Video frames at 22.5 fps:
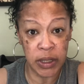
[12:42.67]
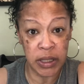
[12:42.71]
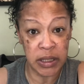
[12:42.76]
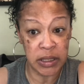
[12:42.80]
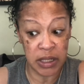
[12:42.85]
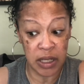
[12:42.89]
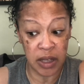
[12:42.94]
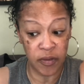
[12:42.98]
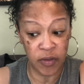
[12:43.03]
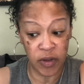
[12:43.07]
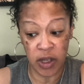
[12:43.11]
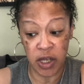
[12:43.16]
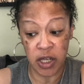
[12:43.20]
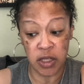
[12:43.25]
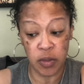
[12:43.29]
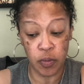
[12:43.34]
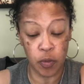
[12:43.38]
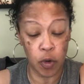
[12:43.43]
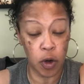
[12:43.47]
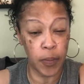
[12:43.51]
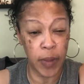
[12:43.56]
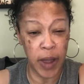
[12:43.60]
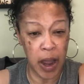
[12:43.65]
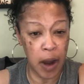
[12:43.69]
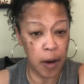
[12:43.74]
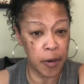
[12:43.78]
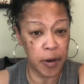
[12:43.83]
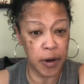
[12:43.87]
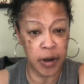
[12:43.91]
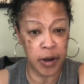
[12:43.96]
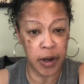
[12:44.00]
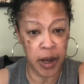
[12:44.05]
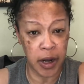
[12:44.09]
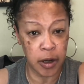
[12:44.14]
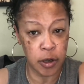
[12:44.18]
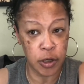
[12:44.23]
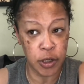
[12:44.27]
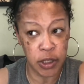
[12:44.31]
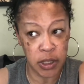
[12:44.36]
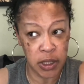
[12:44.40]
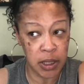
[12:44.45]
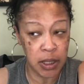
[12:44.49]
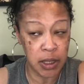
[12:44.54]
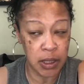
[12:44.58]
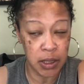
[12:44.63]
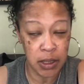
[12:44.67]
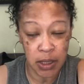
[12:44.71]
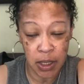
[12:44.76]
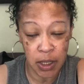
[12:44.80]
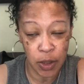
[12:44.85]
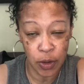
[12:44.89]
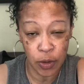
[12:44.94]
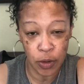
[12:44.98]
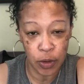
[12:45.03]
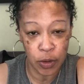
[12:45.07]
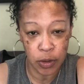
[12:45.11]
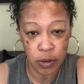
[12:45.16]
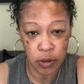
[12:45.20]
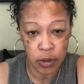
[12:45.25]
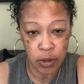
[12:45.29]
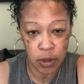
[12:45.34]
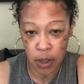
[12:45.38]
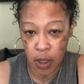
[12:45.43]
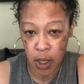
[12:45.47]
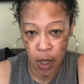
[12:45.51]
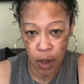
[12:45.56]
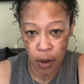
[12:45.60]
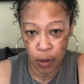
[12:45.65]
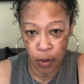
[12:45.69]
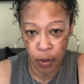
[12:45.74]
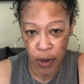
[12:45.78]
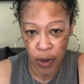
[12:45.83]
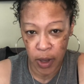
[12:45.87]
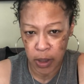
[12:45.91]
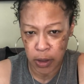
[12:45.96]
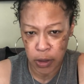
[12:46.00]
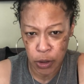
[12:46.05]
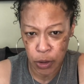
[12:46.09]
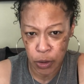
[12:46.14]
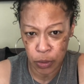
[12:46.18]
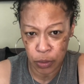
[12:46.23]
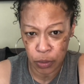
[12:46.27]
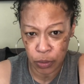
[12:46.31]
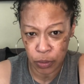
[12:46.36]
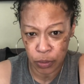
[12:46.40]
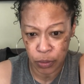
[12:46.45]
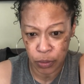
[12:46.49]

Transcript: is giving us more power and energy to continue to go and do.